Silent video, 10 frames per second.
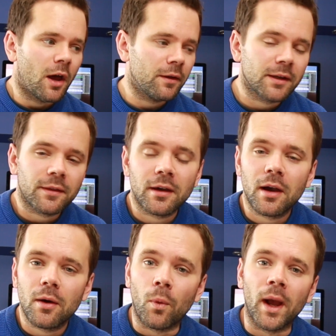
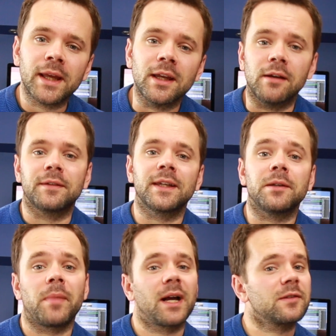Another way of
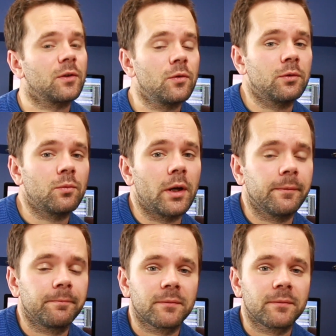getting back to chord 1.